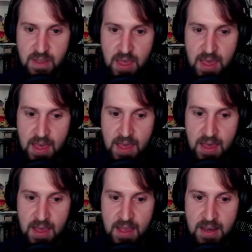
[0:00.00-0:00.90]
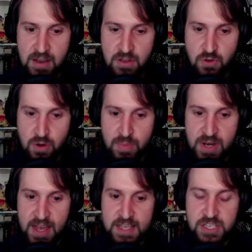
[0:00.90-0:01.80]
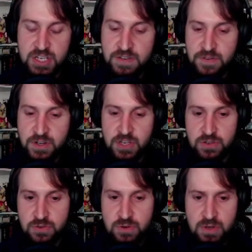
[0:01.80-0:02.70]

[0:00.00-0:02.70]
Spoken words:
and Gourmandize just for 2.